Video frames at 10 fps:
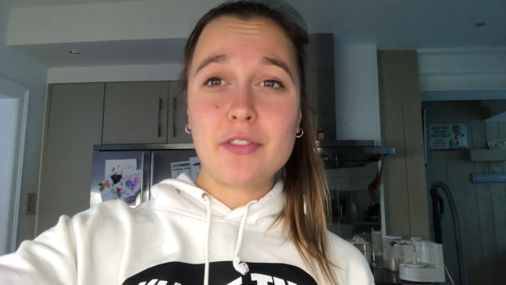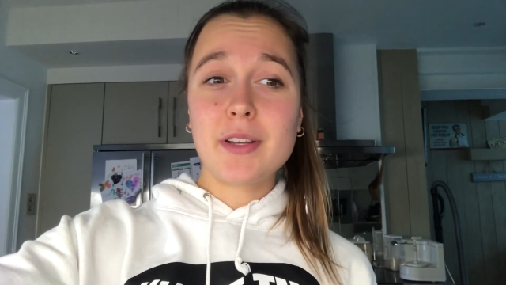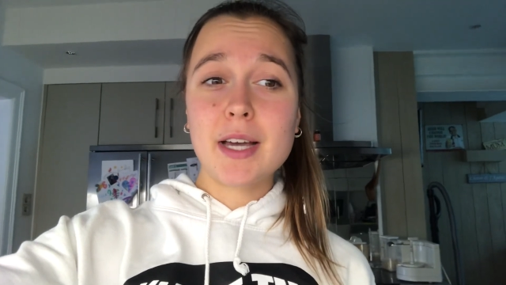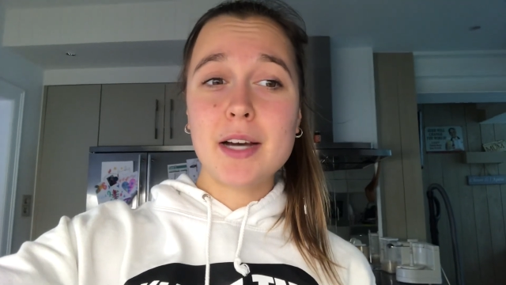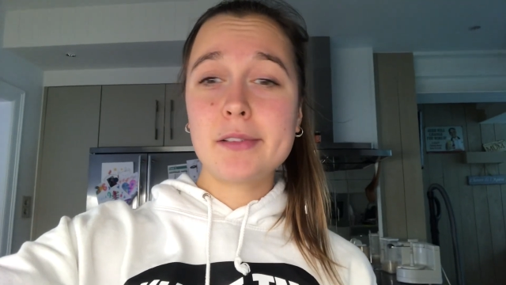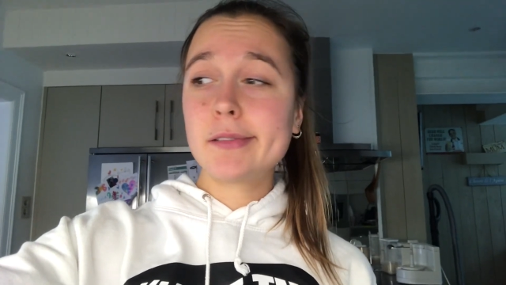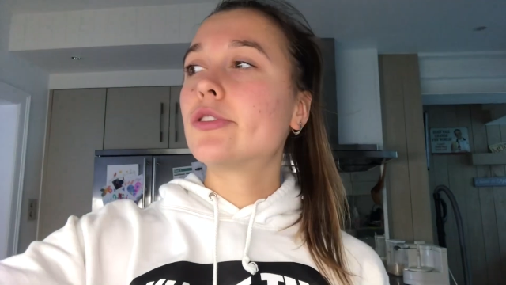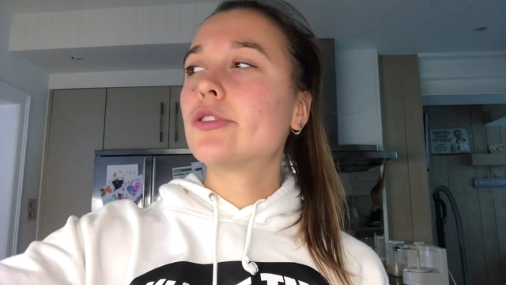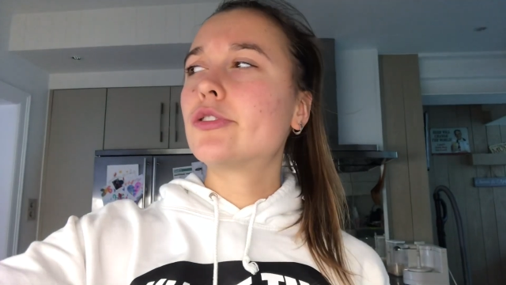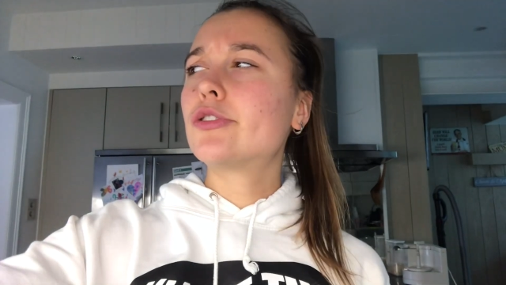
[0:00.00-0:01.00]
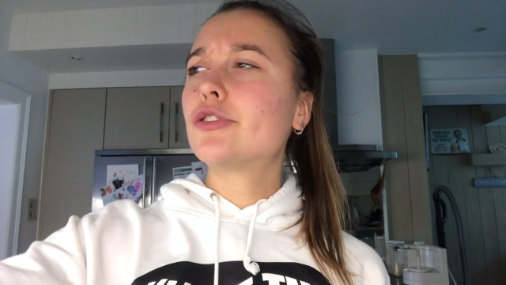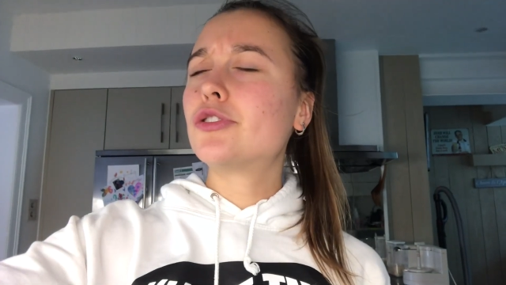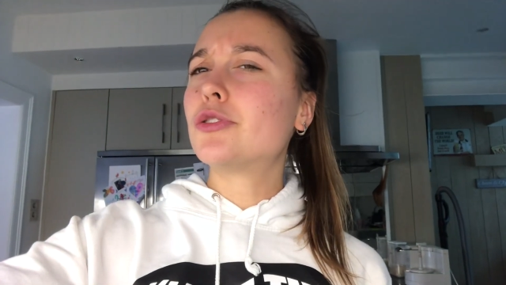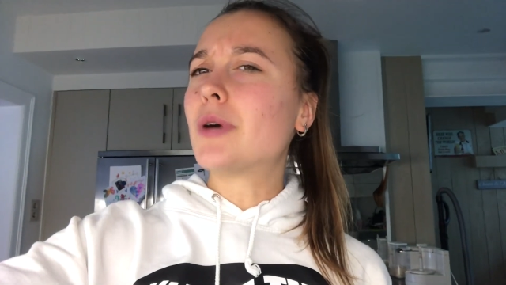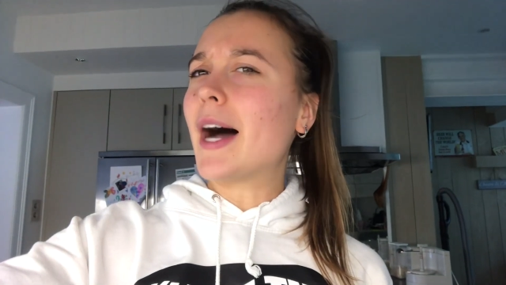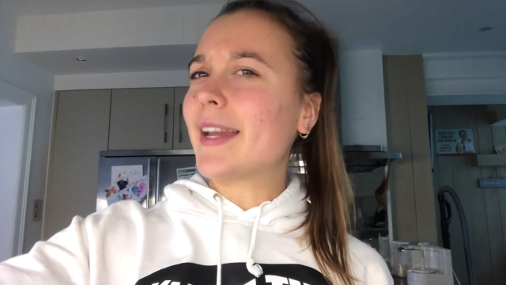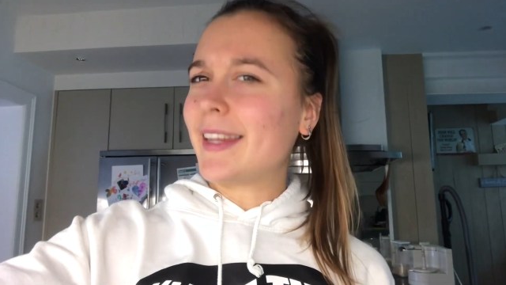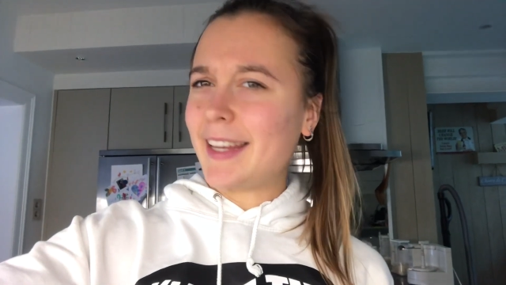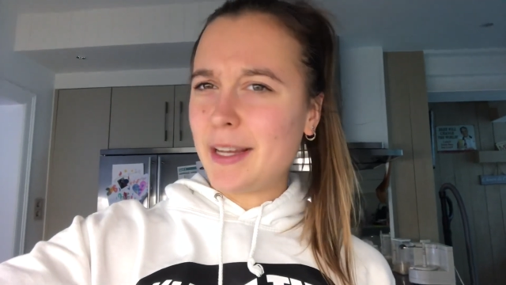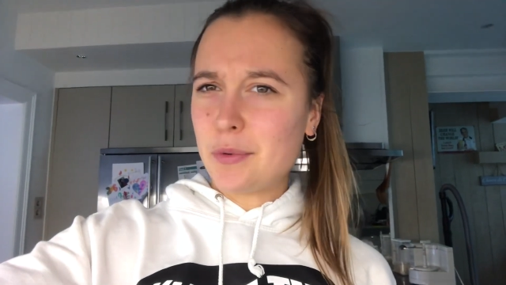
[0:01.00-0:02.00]
now. Do I
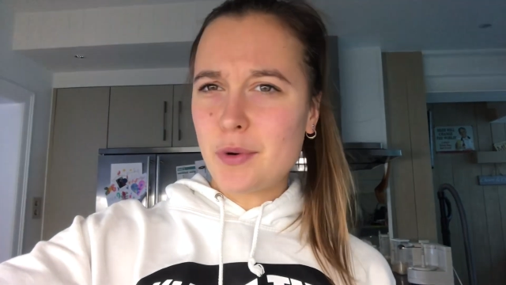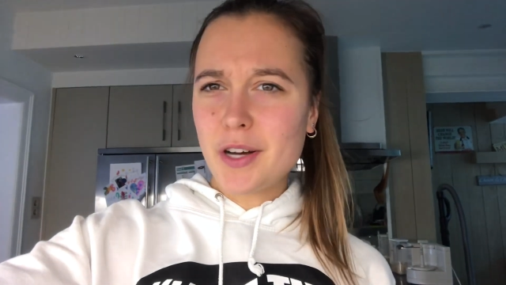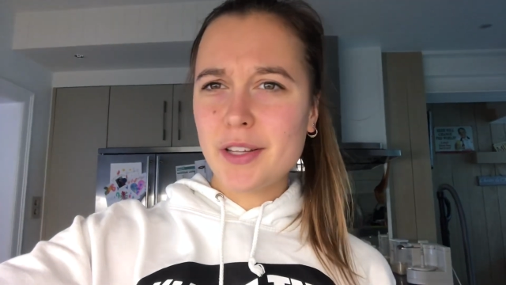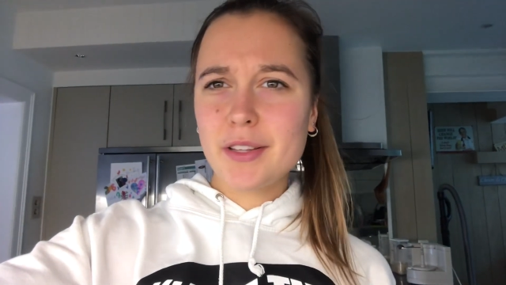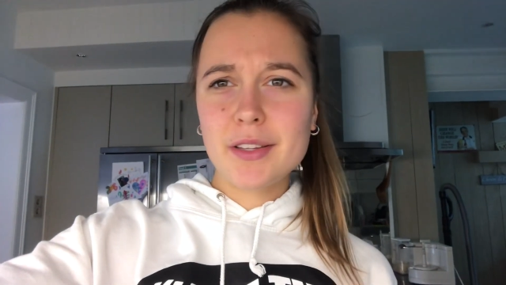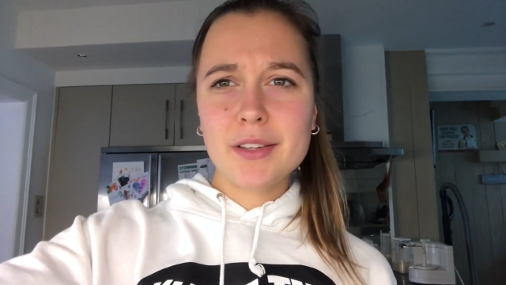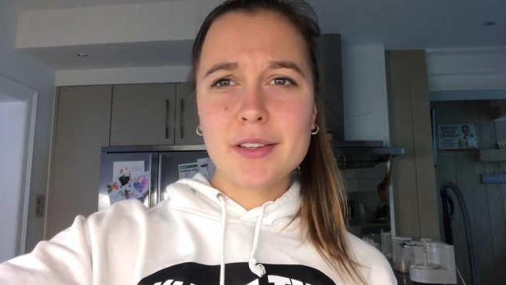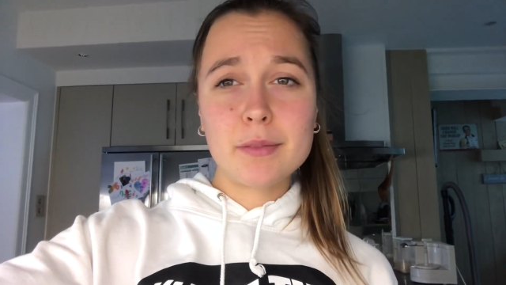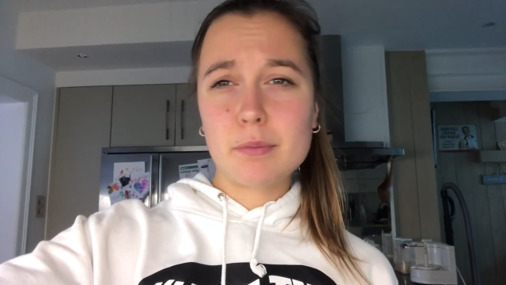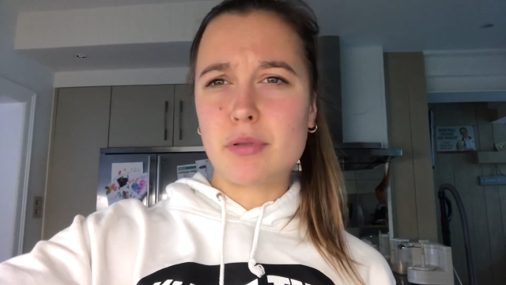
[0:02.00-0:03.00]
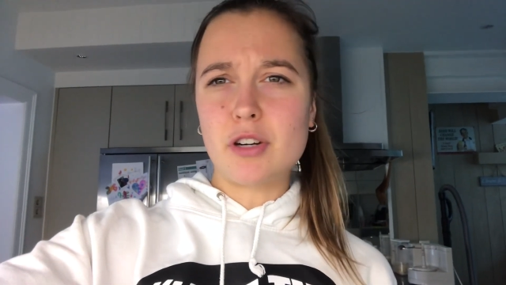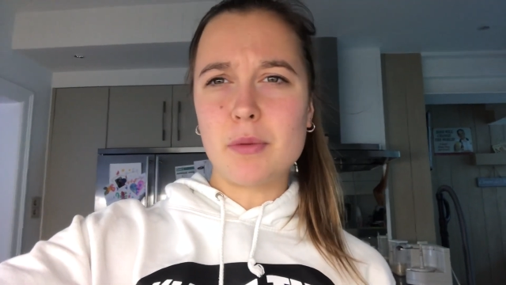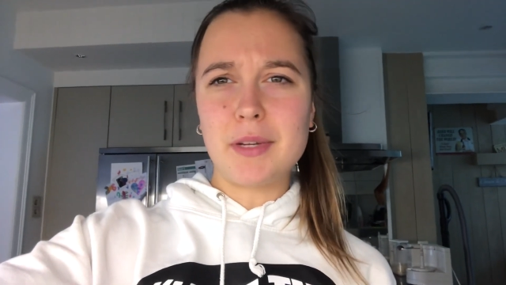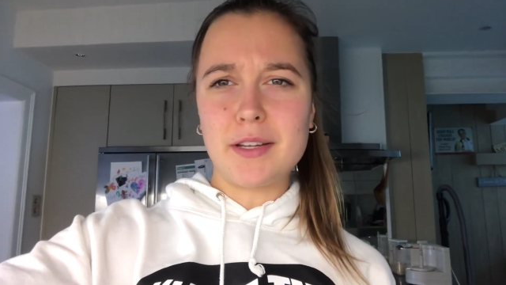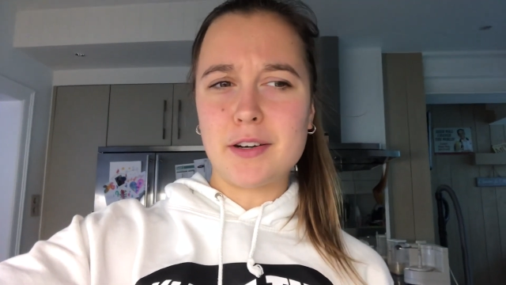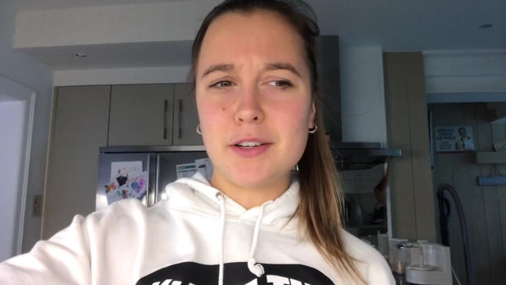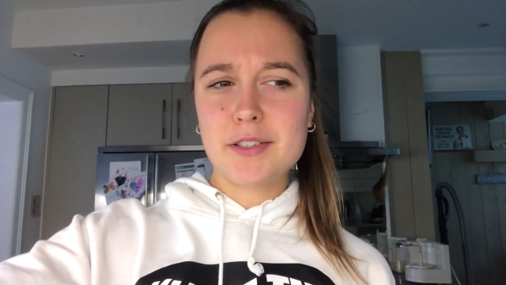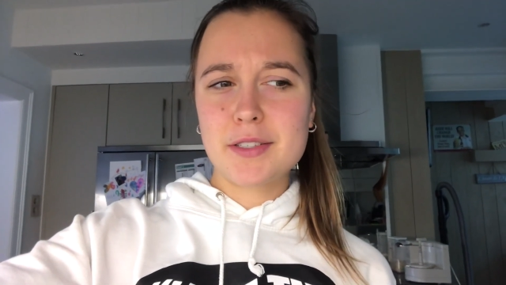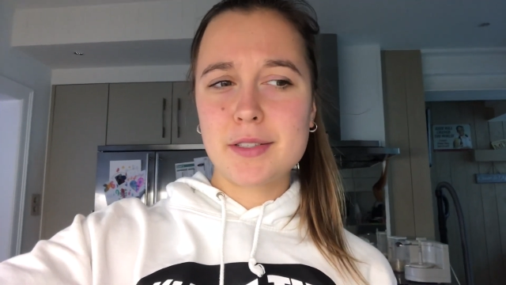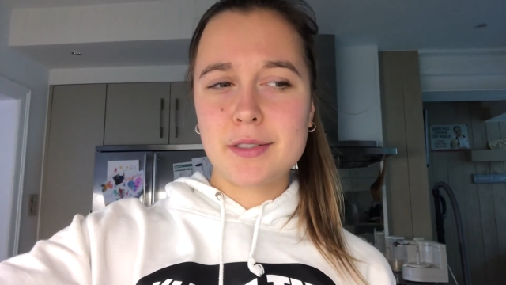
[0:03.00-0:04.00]
need one? Probably
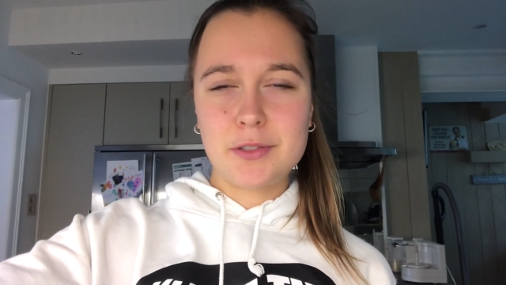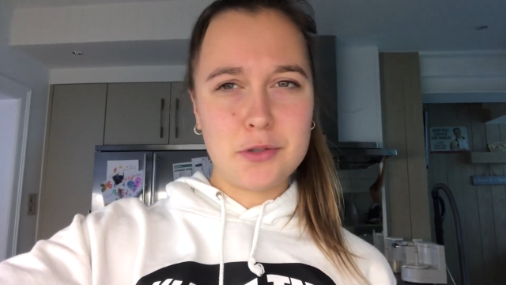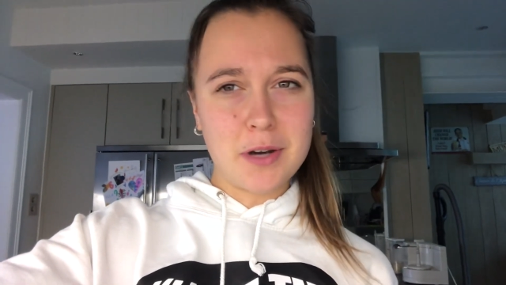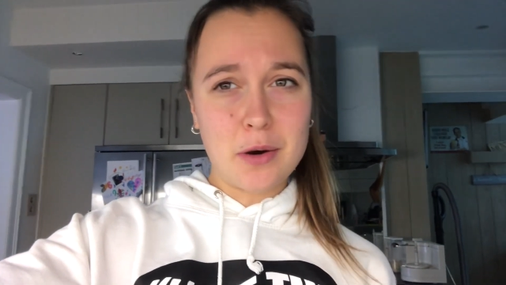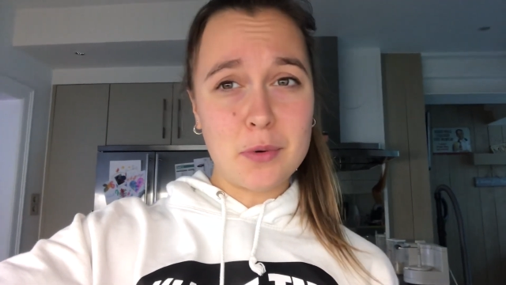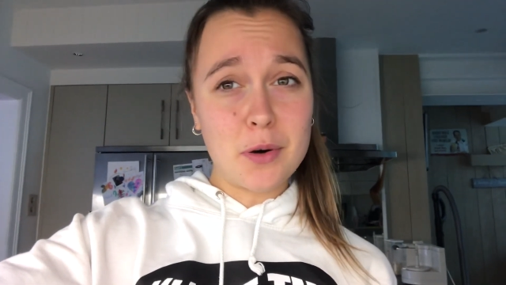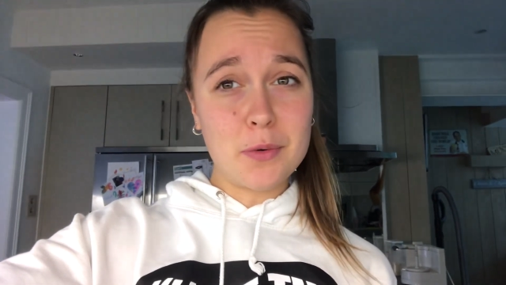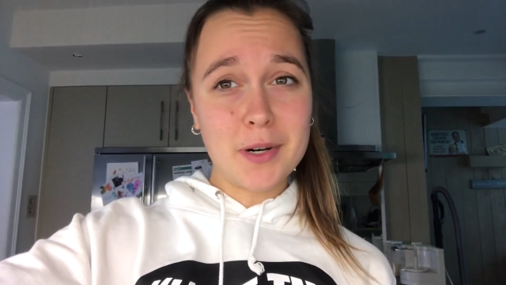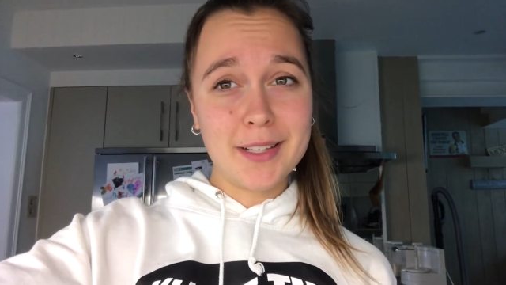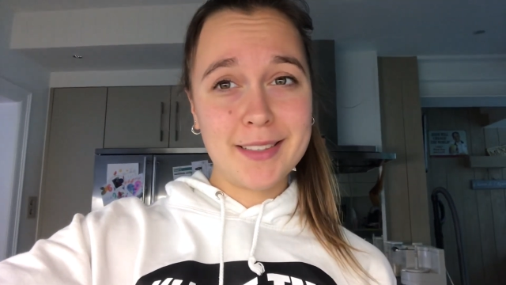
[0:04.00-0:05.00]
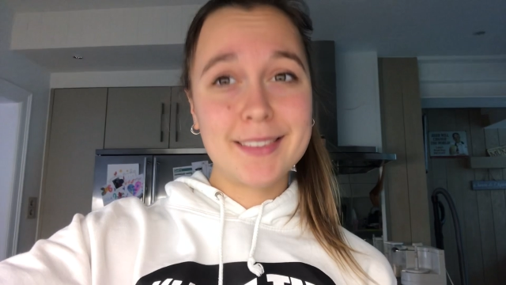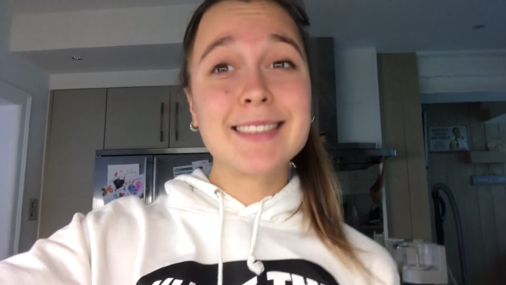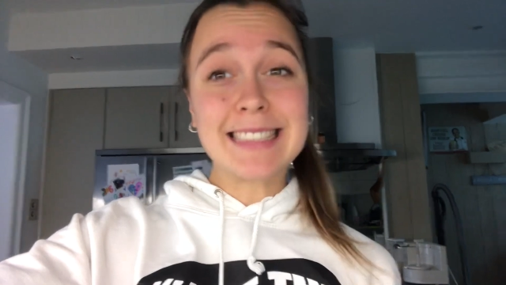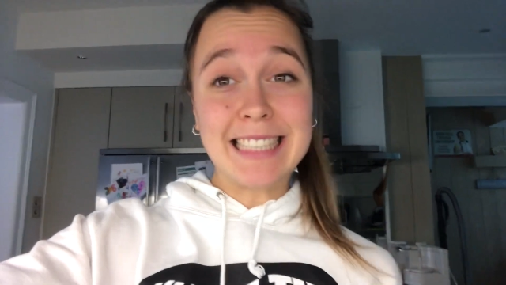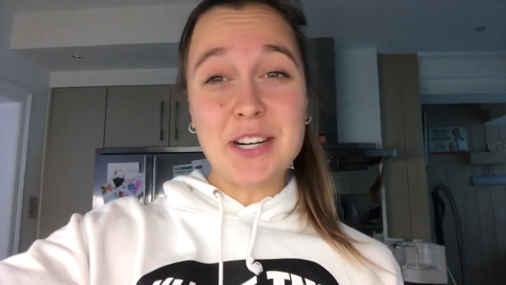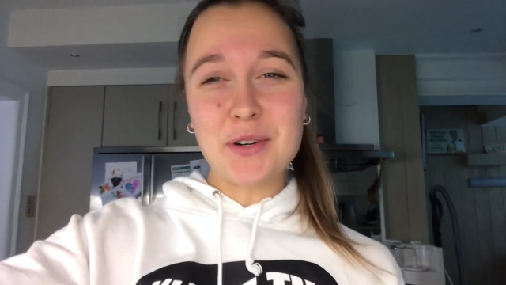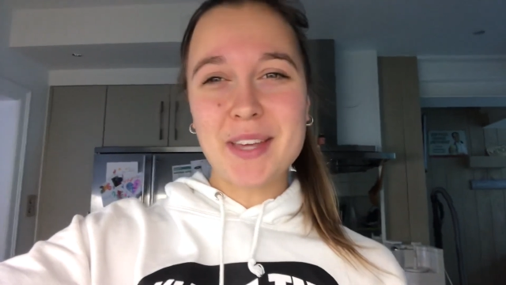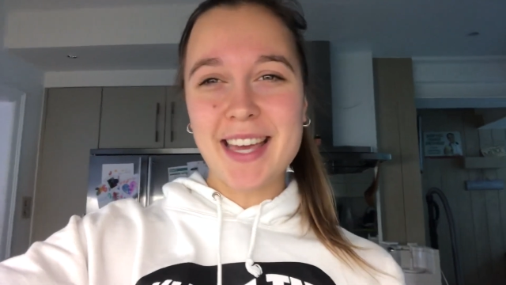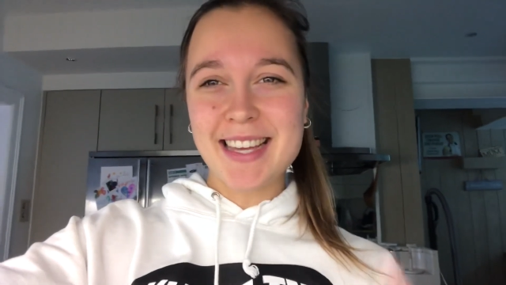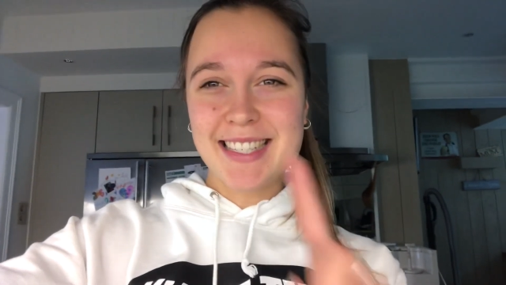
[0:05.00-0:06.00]
not. Do I want one? Oh
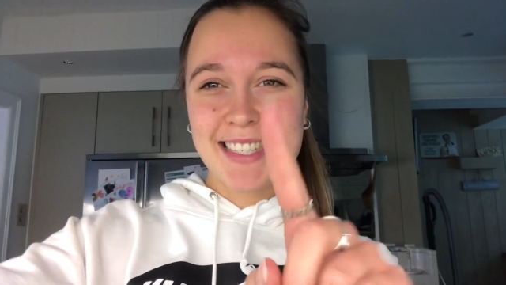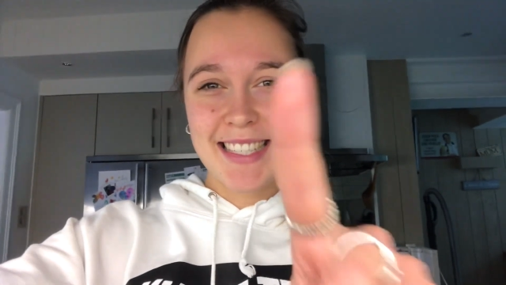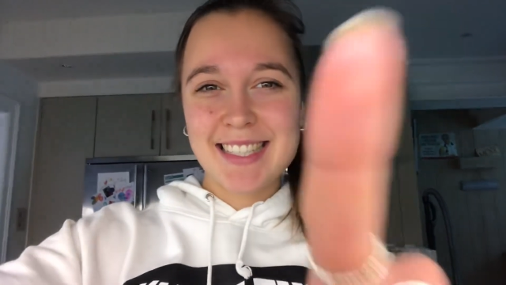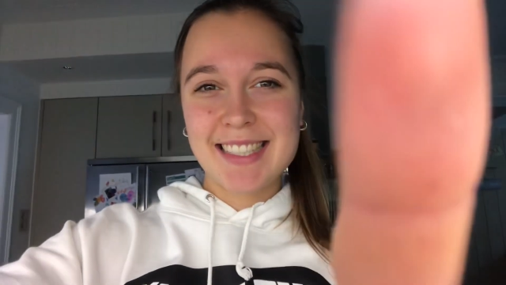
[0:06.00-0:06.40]
yes.